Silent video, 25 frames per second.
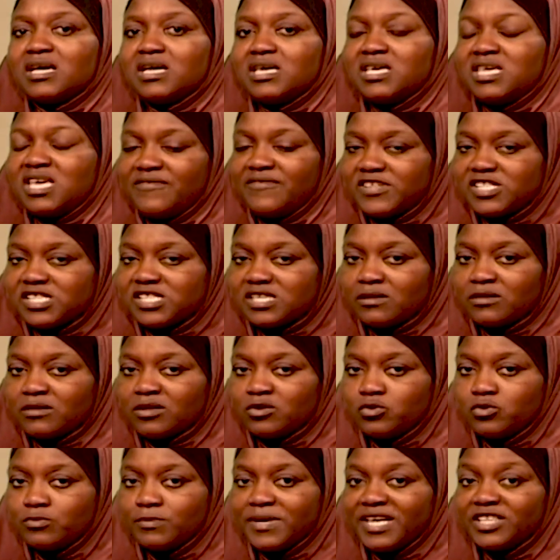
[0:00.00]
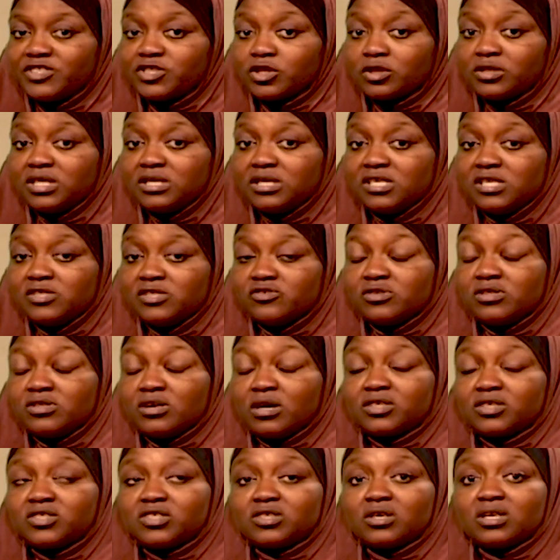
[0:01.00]
Give it a good mention in the
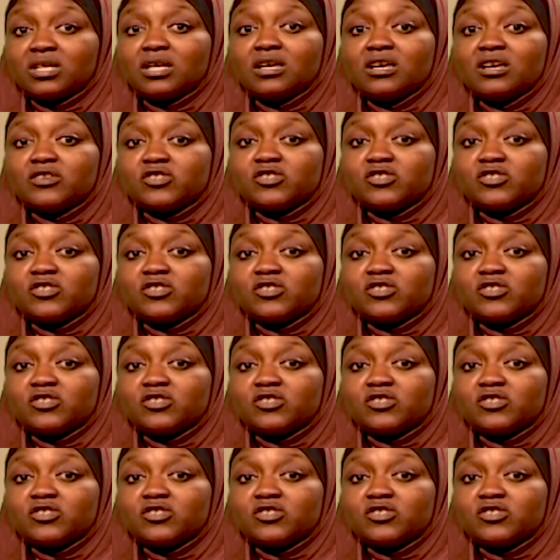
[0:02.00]
introduction,